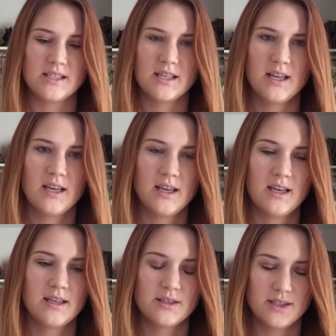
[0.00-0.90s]

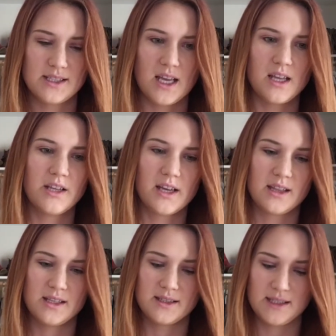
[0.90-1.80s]
So let's take a look at
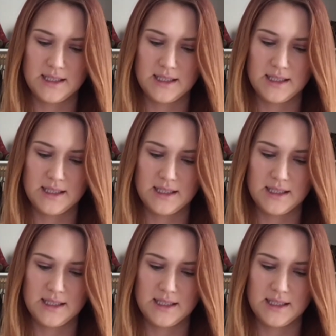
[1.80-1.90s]
this.